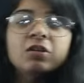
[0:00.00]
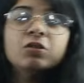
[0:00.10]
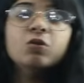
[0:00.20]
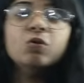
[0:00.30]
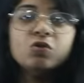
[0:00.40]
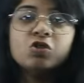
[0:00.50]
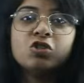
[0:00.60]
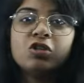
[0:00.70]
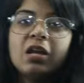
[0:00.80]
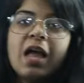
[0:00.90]
to
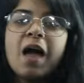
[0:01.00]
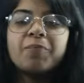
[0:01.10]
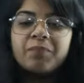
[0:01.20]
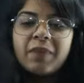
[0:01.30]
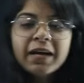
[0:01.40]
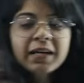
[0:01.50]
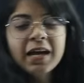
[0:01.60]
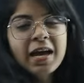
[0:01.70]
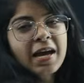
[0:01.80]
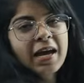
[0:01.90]
slap my
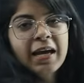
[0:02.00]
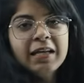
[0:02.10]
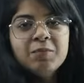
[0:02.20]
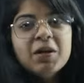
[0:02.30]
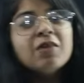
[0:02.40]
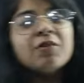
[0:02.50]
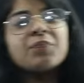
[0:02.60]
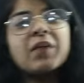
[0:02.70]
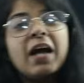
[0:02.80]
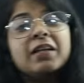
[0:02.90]
enemy,
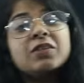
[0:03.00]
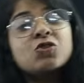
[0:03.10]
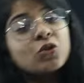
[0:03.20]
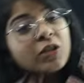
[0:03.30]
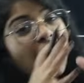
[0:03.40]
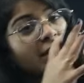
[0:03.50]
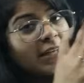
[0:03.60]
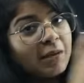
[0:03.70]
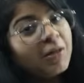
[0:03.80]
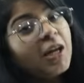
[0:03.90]
and so that
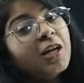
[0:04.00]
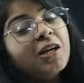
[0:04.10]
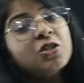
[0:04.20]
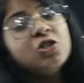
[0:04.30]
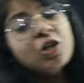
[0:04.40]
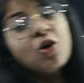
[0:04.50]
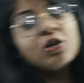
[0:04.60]
chemical energy got